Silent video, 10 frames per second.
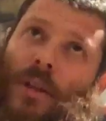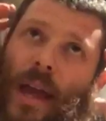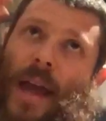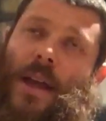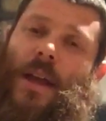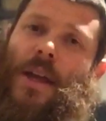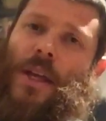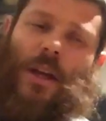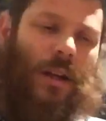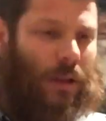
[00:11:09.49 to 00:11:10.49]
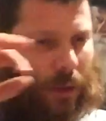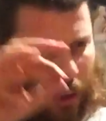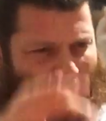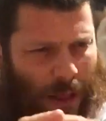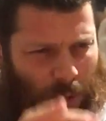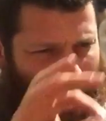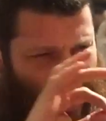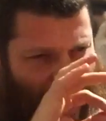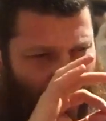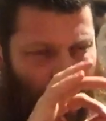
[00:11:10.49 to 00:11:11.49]
Yeah, you got to look
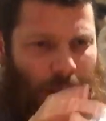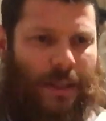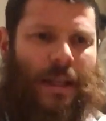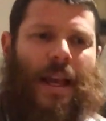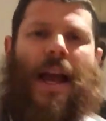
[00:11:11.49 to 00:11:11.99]
and analyze.